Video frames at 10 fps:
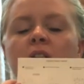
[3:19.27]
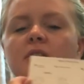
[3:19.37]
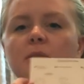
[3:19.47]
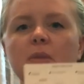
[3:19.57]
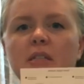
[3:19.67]

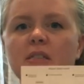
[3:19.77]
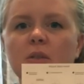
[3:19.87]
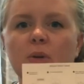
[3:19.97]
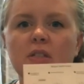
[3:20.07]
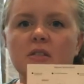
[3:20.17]
Some easy
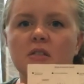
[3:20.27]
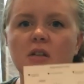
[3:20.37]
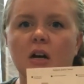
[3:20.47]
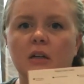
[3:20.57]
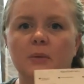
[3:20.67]
ways to
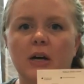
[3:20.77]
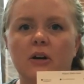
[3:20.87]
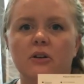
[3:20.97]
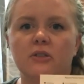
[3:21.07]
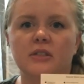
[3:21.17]
talk
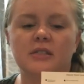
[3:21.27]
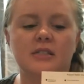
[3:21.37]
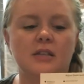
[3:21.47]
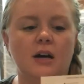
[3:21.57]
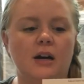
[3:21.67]
about this,
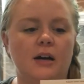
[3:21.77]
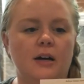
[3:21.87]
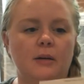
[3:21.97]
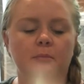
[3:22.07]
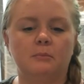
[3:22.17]

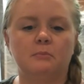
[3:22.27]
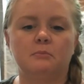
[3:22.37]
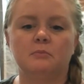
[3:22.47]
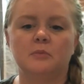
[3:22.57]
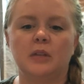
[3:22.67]

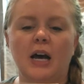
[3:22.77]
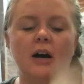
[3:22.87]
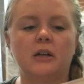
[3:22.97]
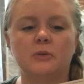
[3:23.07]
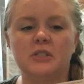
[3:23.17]

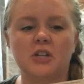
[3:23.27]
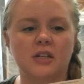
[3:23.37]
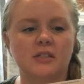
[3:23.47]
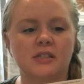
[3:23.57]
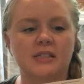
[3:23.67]
how to
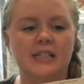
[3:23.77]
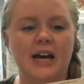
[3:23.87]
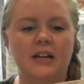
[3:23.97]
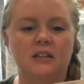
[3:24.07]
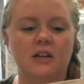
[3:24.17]
adjust the
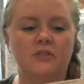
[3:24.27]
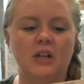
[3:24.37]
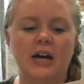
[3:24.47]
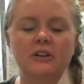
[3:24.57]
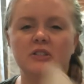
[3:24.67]
static level,
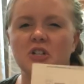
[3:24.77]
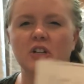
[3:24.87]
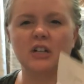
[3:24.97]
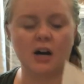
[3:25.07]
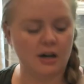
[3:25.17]
how to
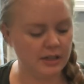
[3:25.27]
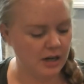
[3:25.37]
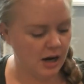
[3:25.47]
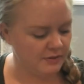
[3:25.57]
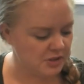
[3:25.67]
turn it on and
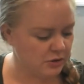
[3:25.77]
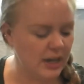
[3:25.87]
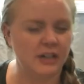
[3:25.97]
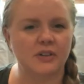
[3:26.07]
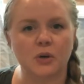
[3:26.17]
off, so
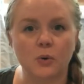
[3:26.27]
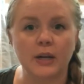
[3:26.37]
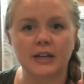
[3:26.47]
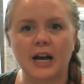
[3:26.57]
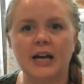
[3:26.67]
kind of a
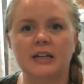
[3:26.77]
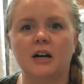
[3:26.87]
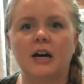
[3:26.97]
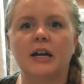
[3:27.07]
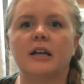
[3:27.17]
quick guide
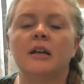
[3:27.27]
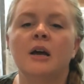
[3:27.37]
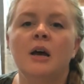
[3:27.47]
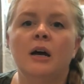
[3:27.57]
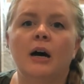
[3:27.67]
on it.
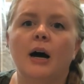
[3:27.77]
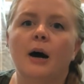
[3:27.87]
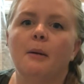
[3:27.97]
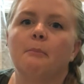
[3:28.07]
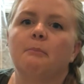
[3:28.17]

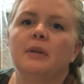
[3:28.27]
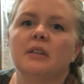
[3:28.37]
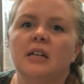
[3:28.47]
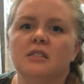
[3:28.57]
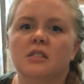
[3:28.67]
But
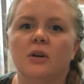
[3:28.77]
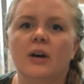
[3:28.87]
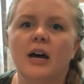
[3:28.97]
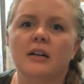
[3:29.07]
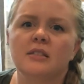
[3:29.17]
let's go
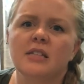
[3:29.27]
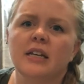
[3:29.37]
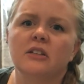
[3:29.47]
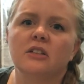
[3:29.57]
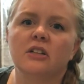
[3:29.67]
ahead and
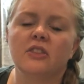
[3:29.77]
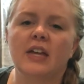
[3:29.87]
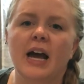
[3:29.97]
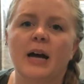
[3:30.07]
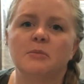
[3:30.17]
take a look at
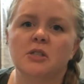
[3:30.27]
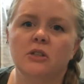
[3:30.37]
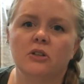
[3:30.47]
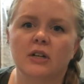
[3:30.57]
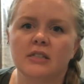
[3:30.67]
the app so
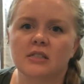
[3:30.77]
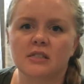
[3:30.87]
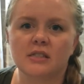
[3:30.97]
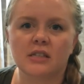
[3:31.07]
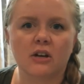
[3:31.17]
you guys
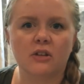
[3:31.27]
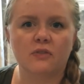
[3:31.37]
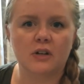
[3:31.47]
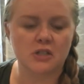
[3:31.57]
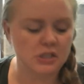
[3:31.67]
can see all the
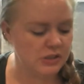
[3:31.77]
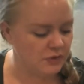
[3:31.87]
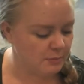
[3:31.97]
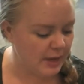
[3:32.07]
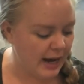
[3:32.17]
functions
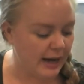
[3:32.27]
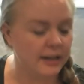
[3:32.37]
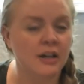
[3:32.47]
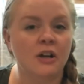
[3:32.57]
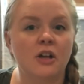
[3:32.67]
from that.
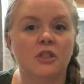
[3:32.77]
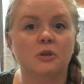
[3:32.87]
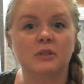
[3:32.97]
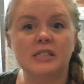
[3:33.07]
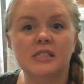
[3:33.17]
The
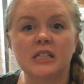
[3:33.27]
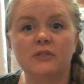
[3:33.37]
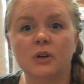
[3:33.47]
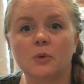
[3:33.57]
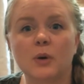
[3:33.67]

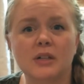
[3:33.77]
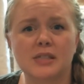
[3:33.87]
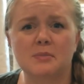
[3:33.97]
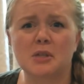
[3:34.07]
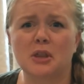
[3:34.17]
receiver works
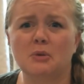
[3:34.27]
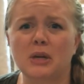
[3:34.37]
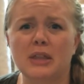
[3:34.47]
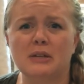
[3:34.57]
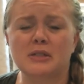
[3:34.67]
up to
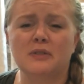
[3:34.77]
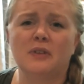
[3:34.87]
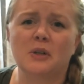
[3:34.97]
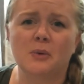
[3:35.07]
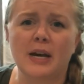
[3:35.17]
3,000
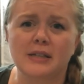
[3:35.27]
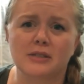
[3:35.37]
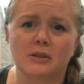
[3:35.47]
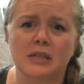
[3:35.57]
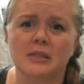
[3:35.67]
feet away,
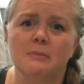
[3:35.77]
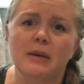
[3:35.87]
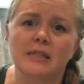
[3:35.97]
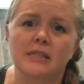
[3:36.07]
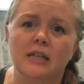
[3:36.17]
so that's
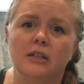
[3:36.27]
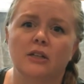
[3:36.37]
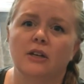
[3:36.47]
amazing.